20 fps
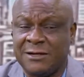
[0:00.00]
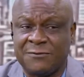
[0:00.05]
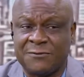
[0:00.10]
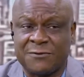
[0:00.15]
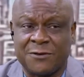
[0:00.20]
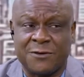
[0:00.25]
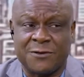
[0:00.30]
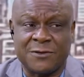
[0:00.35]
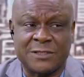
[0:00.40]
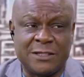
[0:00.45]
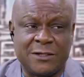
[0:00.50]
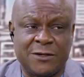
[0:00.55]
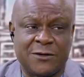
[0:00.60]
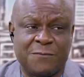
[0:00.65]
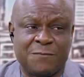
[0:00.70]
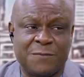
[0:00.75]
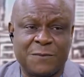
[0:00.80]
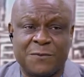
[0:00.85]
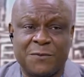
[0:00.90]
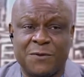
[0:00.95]
of course, a lot
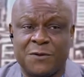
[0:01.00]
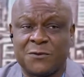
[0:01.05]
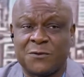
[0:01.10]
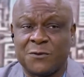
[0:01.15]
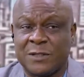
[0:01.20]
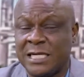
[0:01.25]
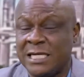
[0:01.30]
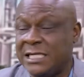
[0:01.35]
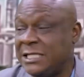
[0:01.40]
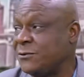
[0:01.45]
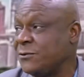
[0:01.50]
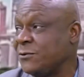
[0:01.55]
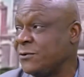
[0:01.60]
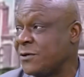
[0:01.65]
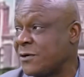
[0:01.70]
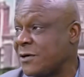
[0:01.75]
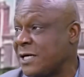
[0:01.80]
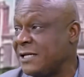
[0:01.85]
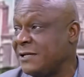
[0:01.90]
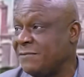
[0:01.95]
of people also get into
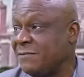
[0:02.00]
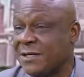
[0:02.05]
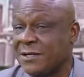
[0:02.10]
crime,